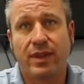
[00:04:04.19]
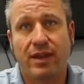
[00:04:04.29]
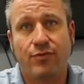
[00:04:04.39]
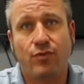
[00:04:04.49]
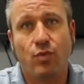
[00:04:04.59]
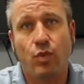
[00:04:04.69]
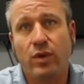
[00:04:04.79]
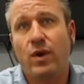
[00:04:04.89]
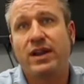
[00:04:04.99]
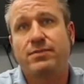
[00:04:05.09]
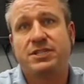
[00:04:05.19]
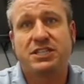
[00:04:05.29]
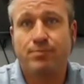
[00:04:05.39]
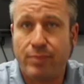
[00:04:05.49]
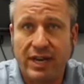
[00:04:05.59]
if we wind up
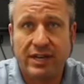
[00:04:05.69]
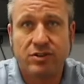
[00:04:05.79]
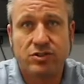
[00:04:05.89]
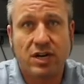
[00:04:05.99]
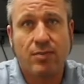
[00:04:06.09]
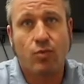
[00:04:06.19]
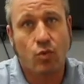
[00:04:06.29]
just bidding your job,